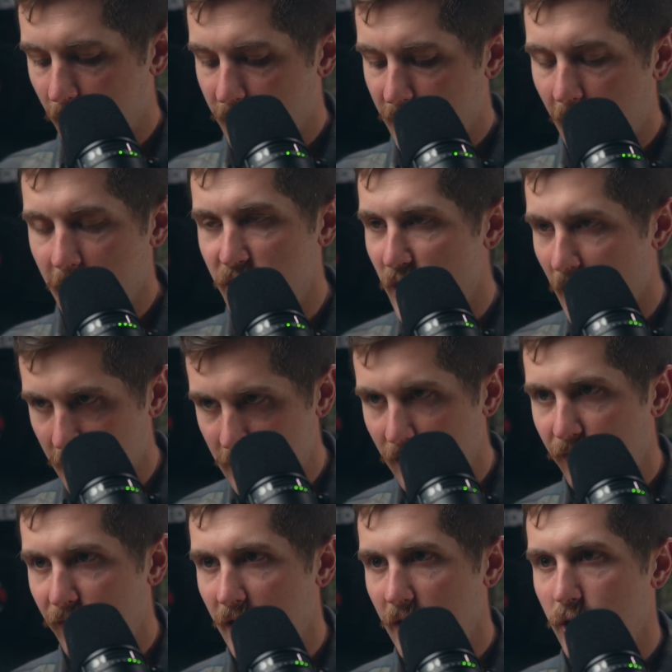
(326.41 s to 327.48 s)

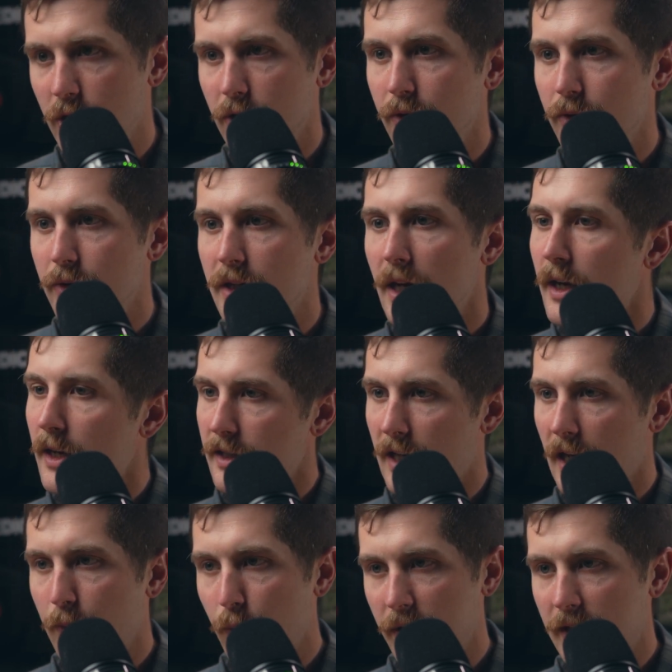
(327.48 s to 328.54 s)
digestive issues,
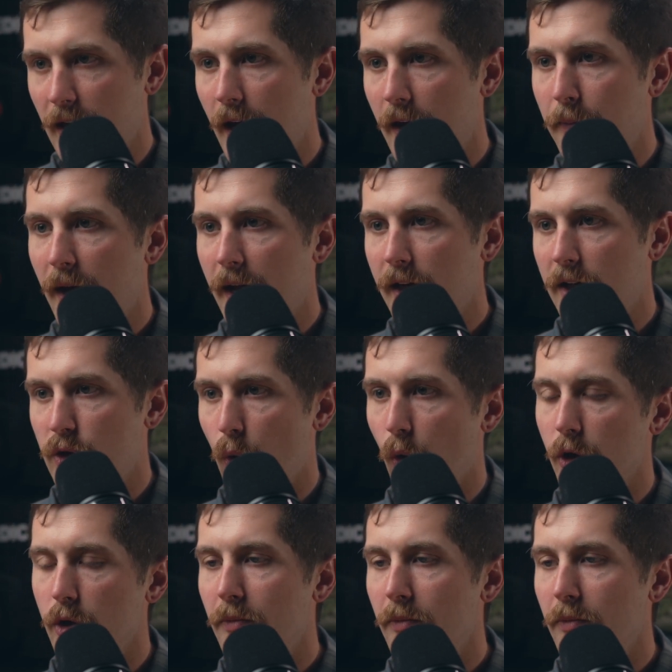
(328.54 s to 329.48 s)
same with diabetics,